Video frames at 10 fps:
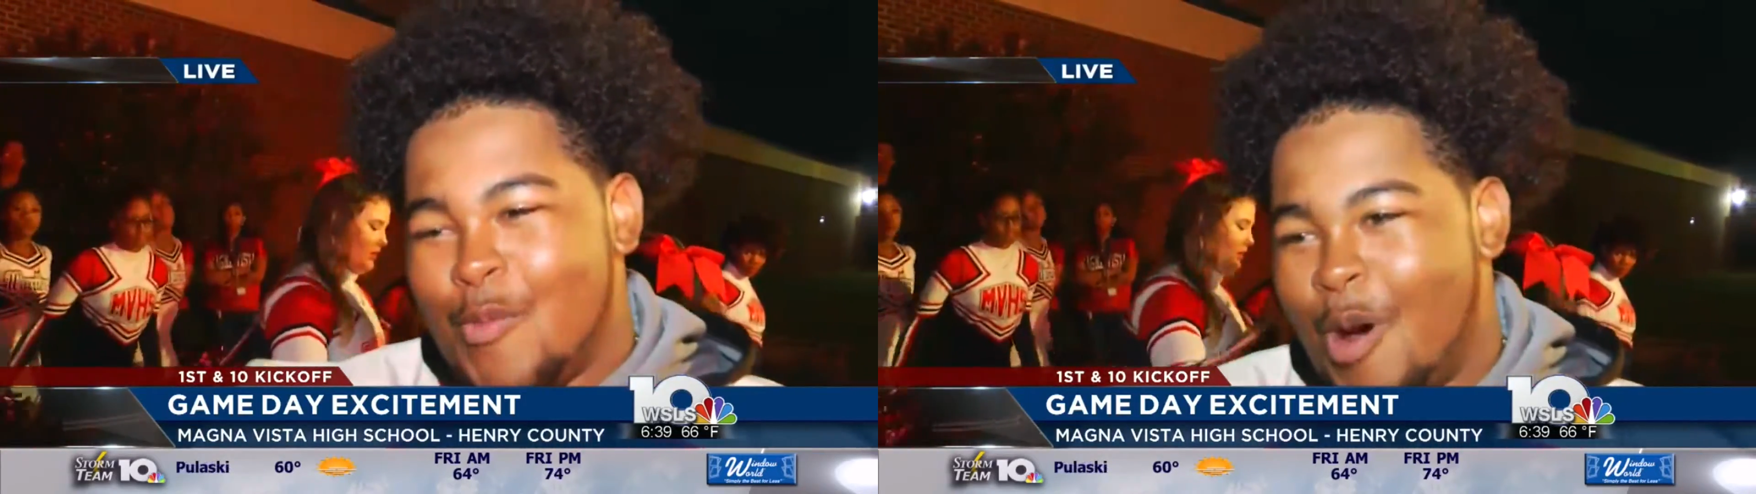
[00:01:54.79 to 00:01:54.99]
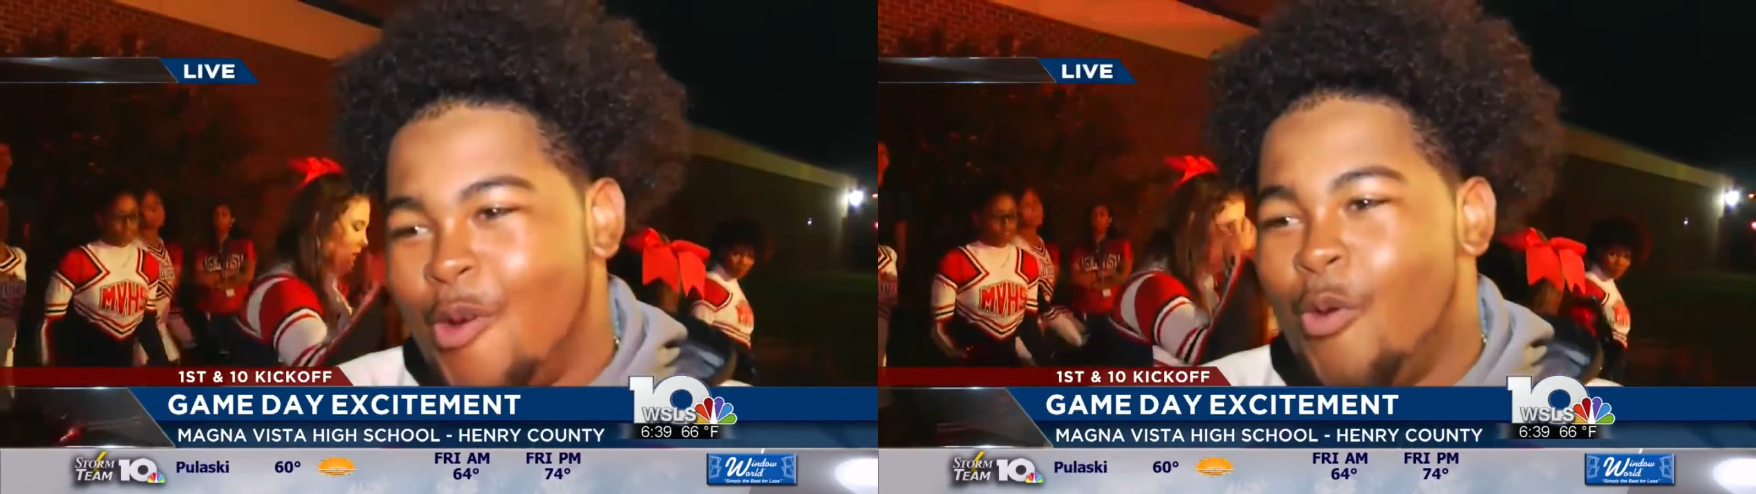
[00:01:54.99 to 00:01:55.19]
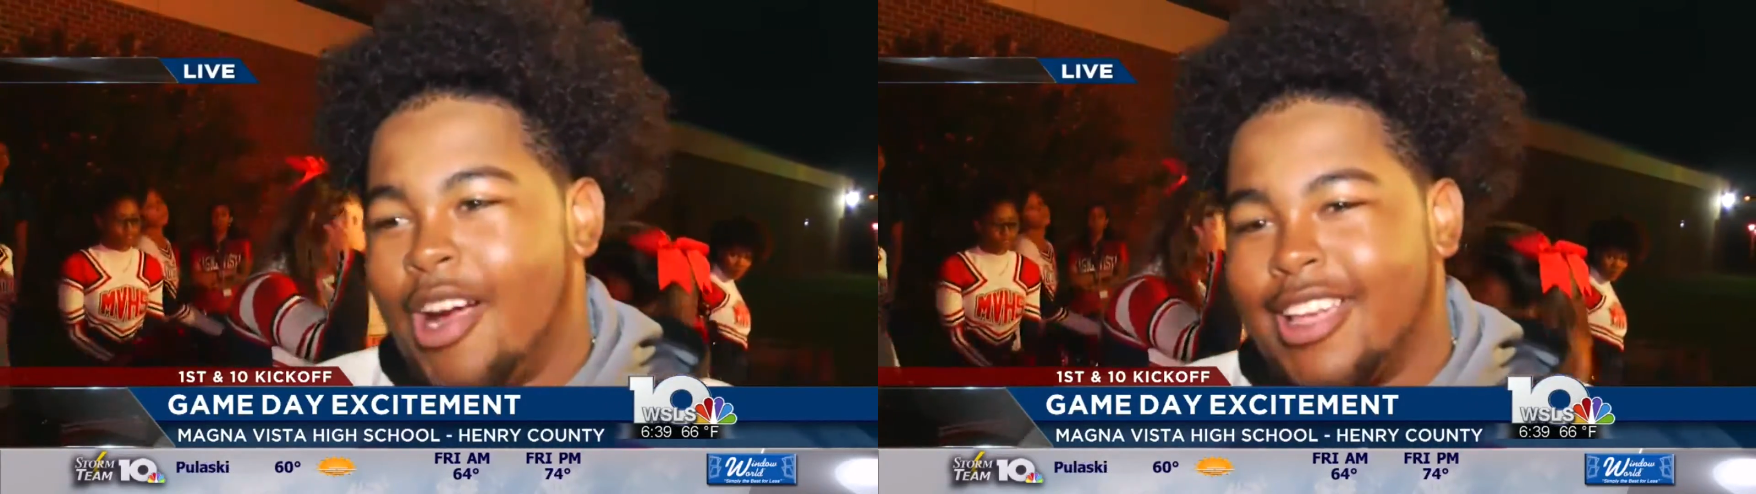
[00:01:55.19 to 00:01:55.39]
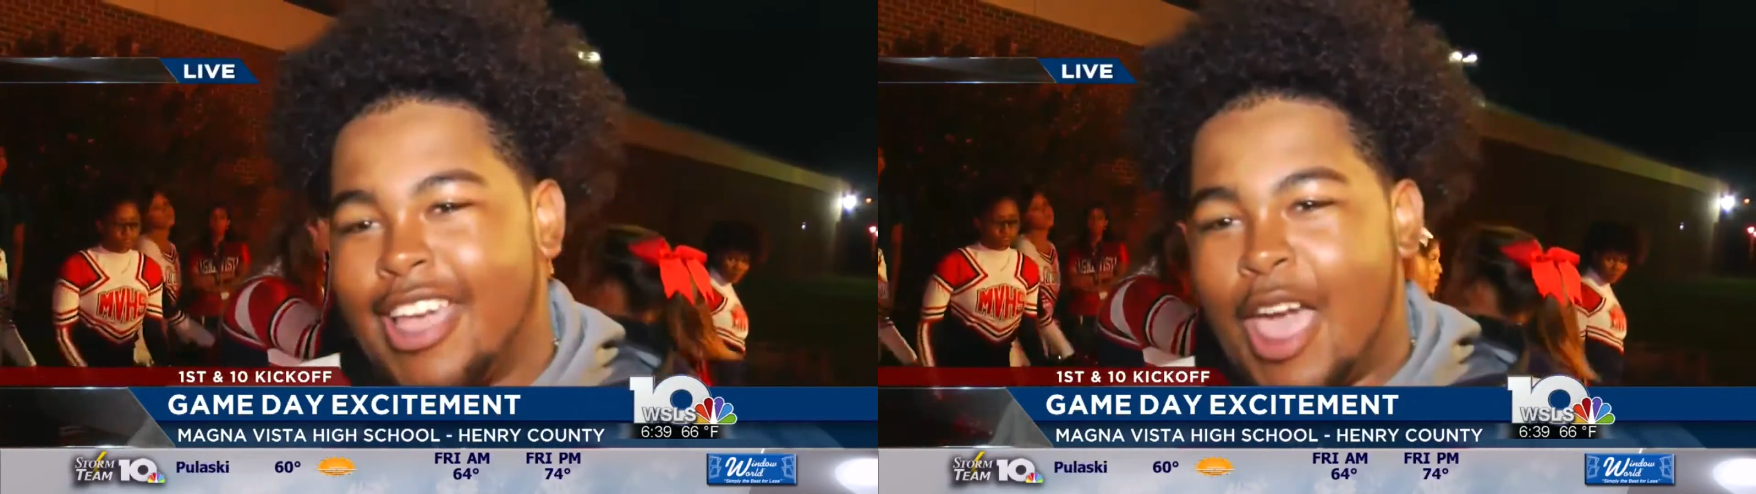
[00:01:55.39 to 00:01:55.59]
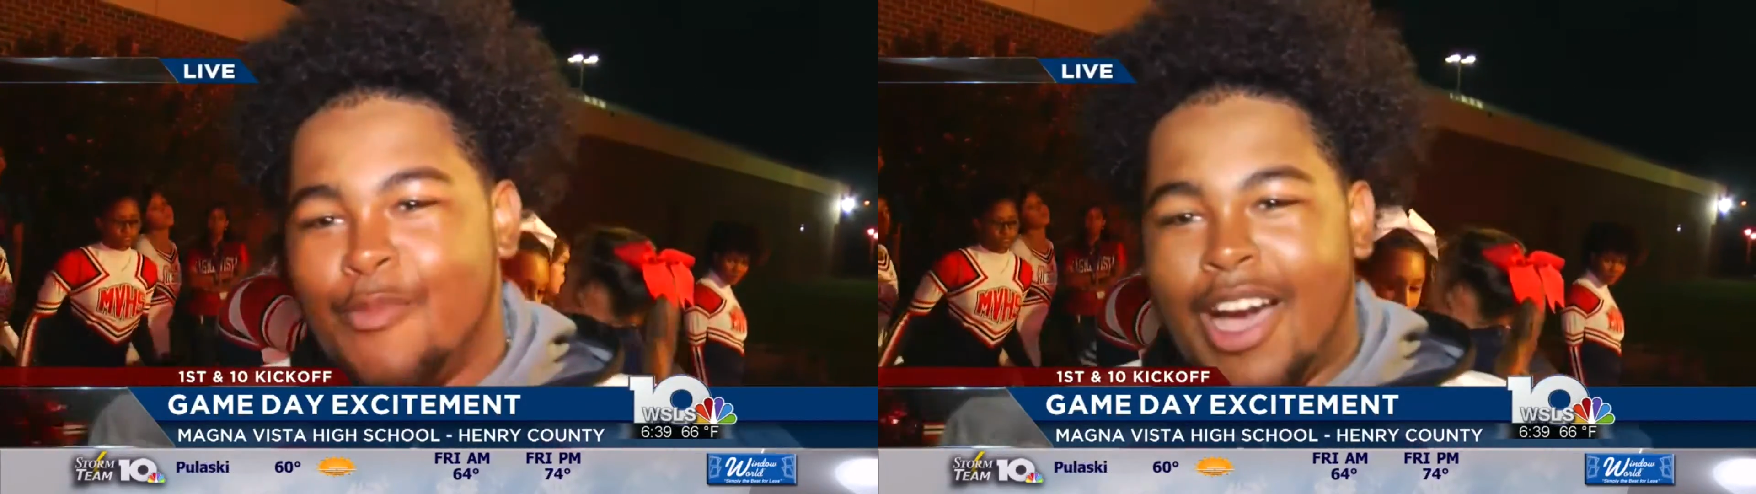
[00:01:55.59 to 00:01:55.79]
but we working
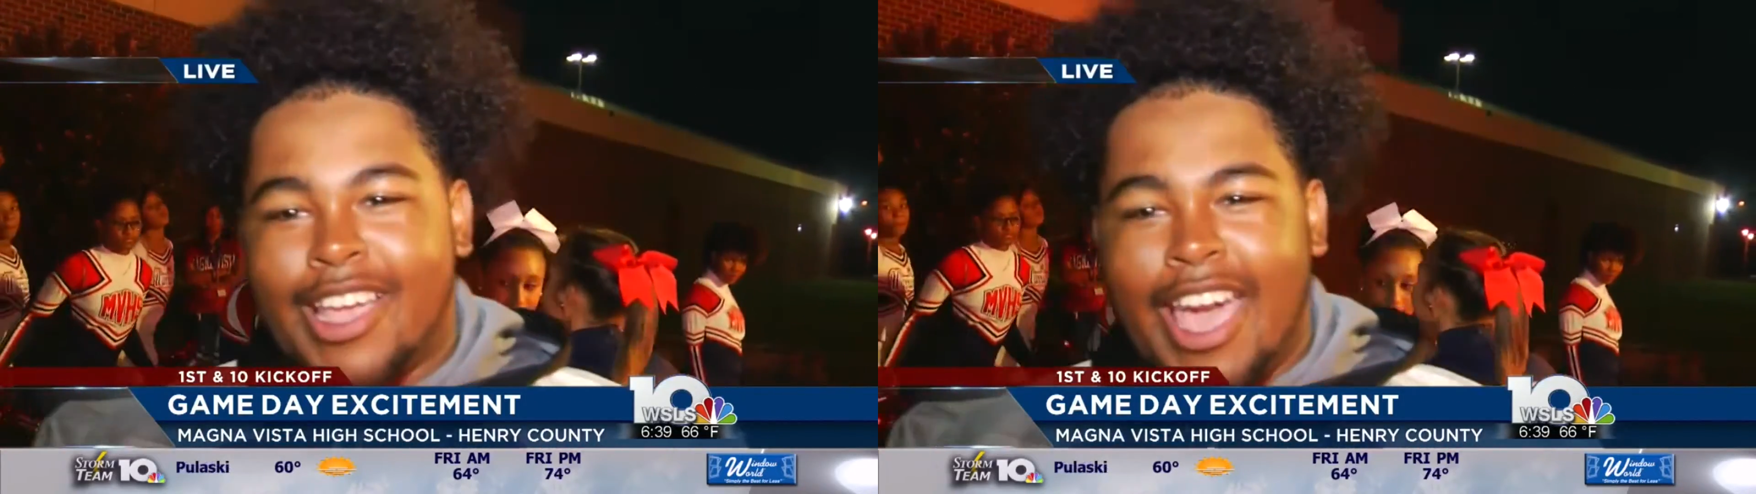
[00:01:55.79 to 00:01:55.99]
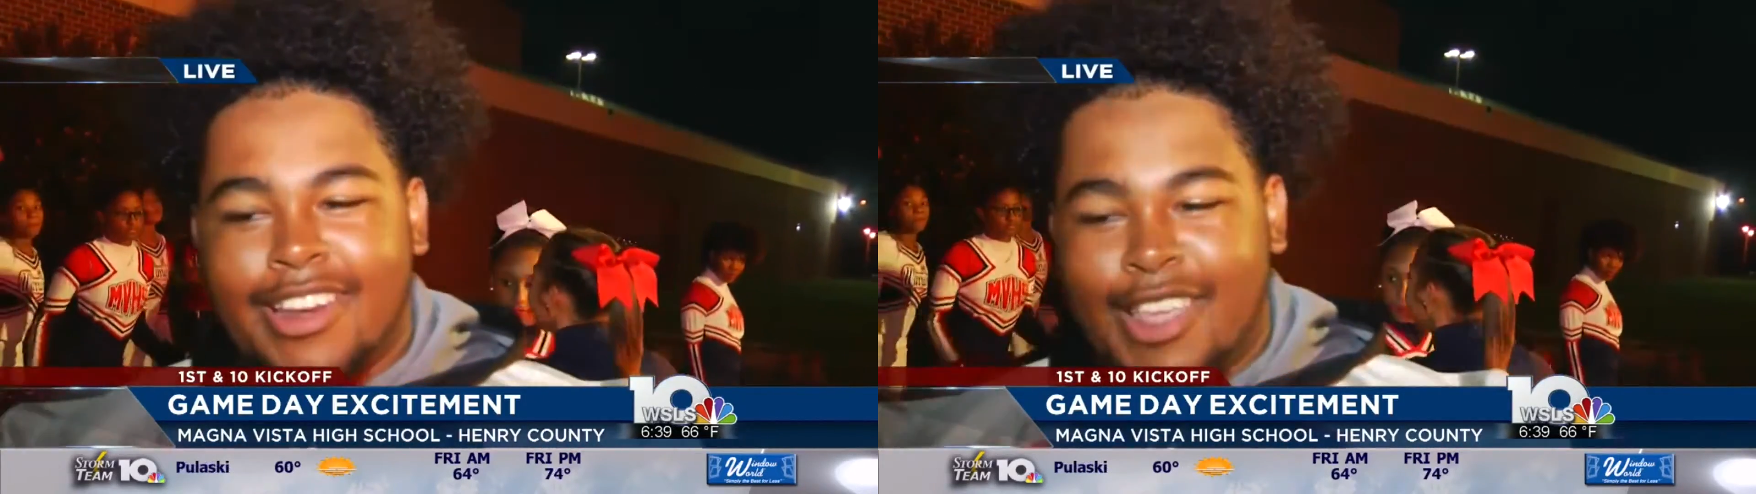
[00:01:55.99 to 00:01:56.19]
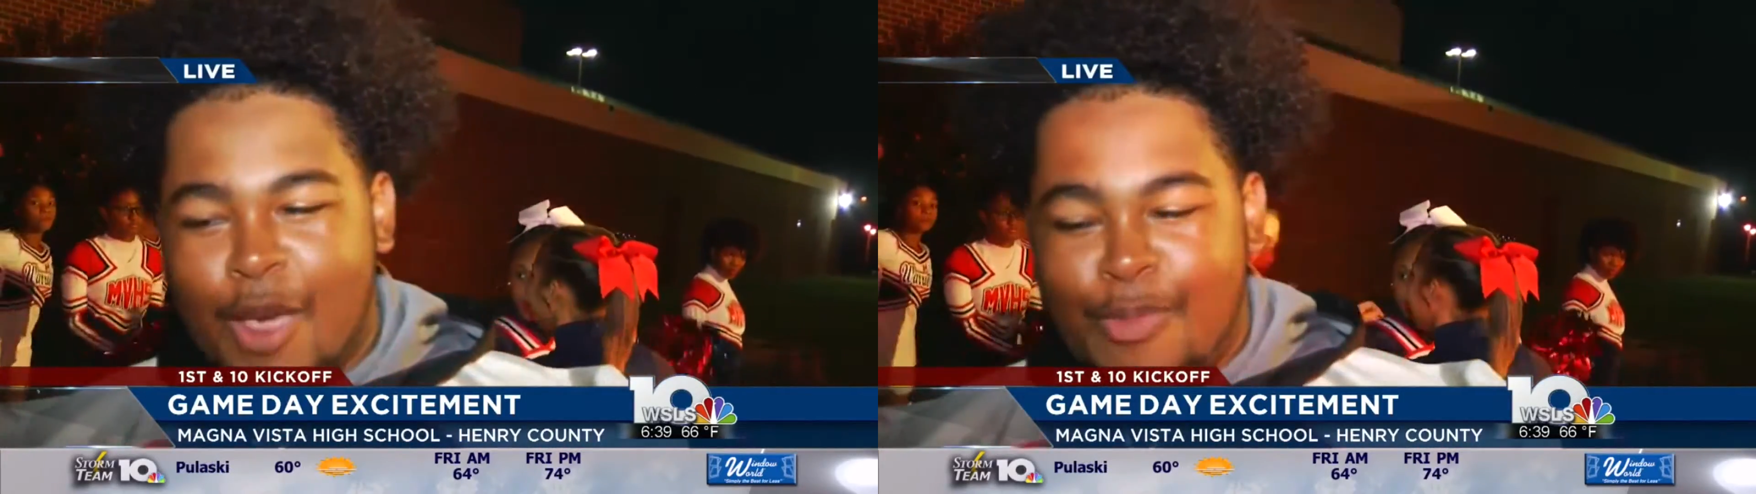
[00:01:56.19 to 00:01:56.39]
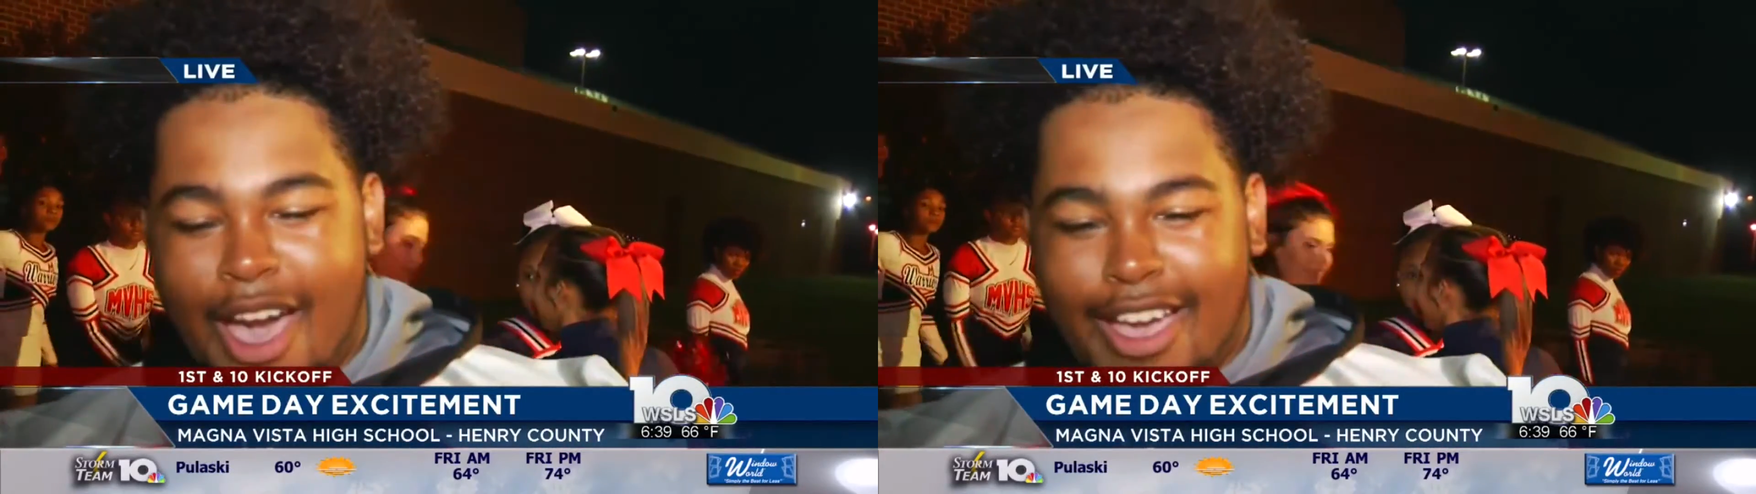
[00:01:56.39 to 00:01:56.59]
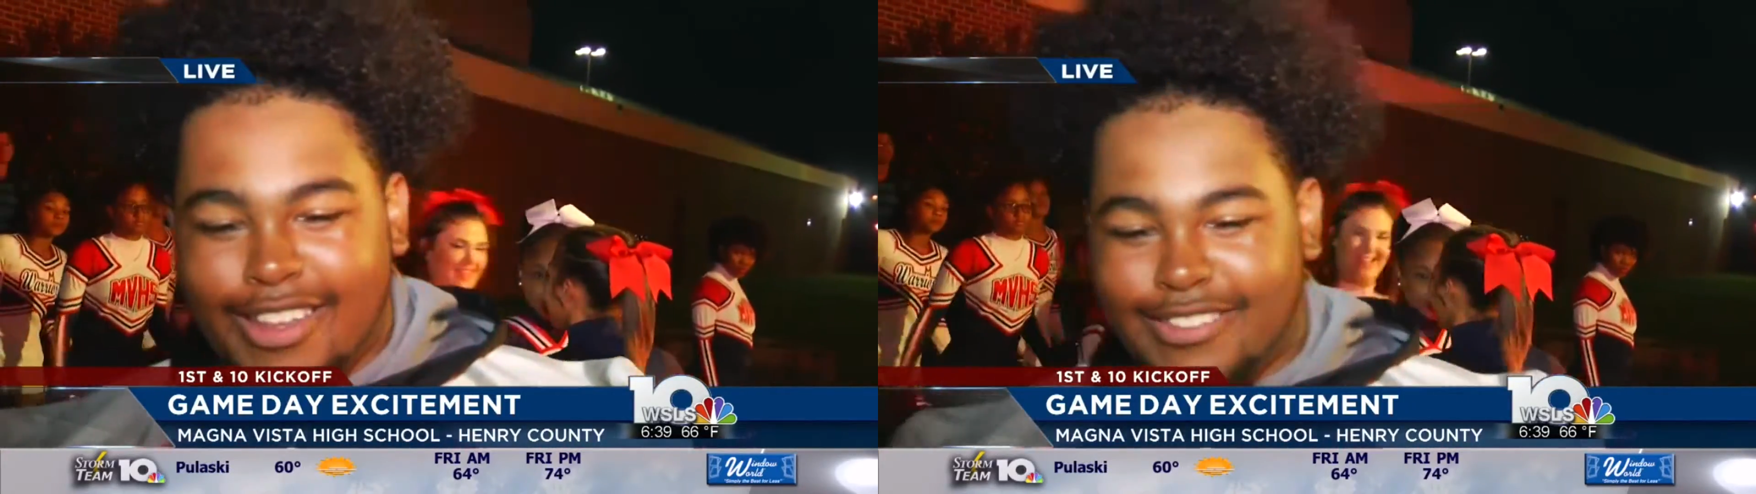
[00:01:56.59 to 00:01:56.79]
game by game to get back.